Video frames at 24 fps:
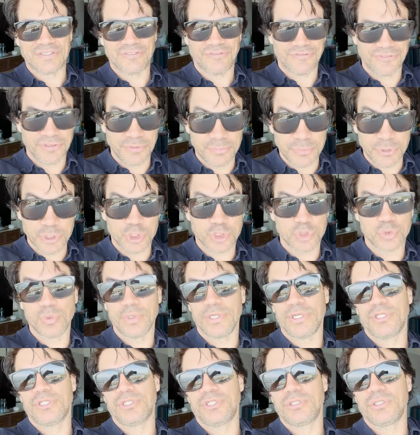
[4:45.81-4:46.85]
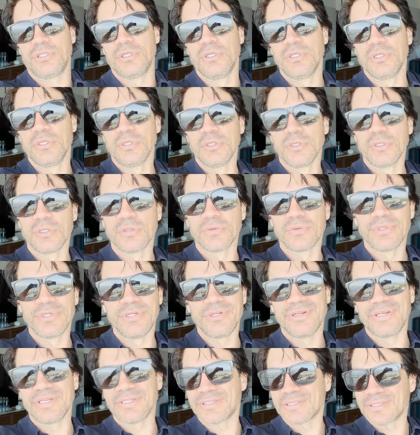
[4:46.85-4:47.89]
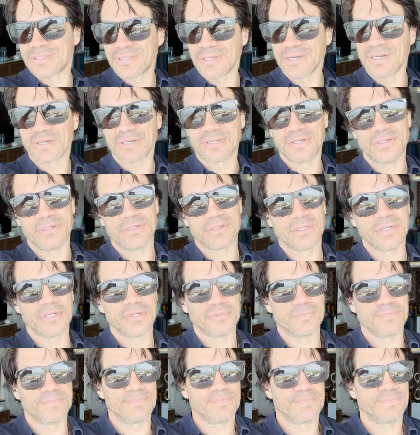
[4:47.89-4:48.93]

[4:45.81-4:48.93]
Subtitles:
to flip the switch when you get stuck, you know?